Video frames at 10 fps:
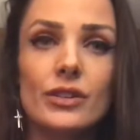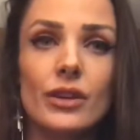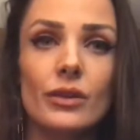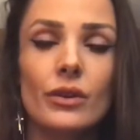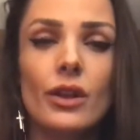to
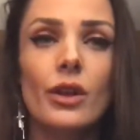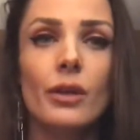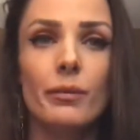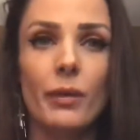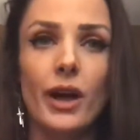do.
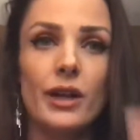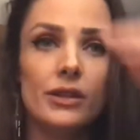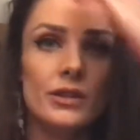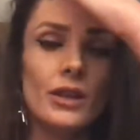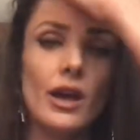
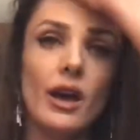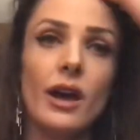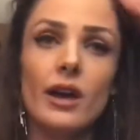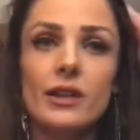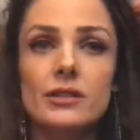But
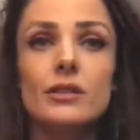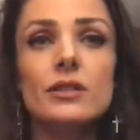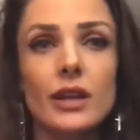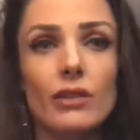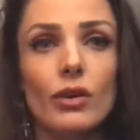it's
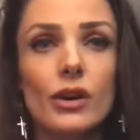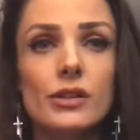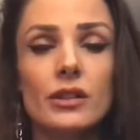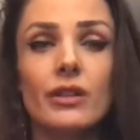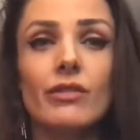like a
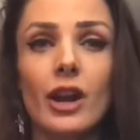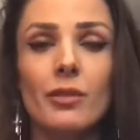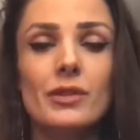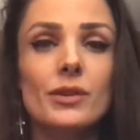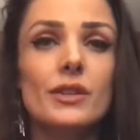rehearsal
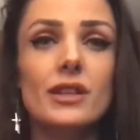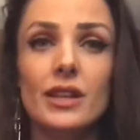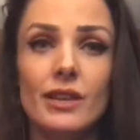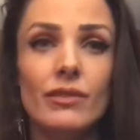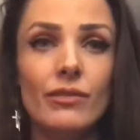environment. So he said,
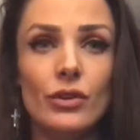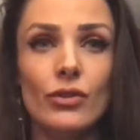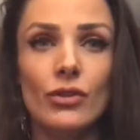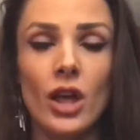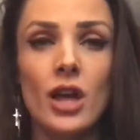even if
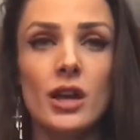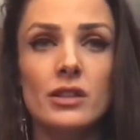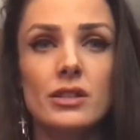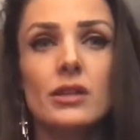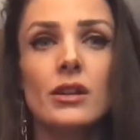you're
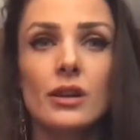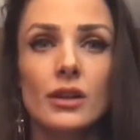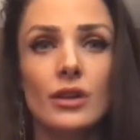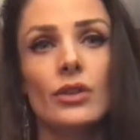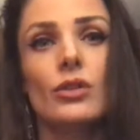not
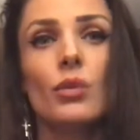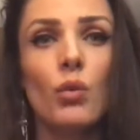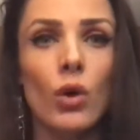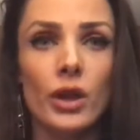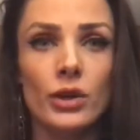the
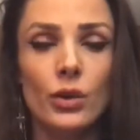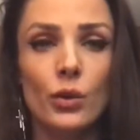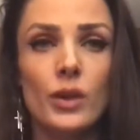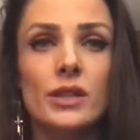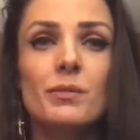one
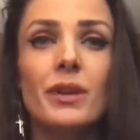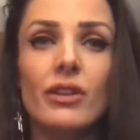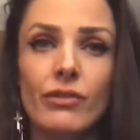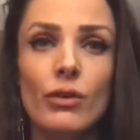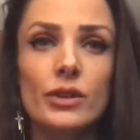who is
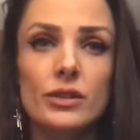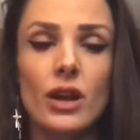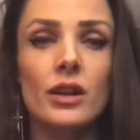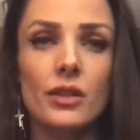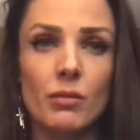being focused
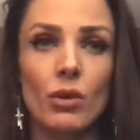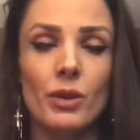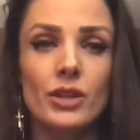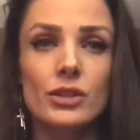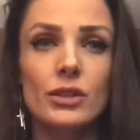on at the
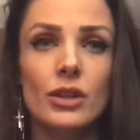moment,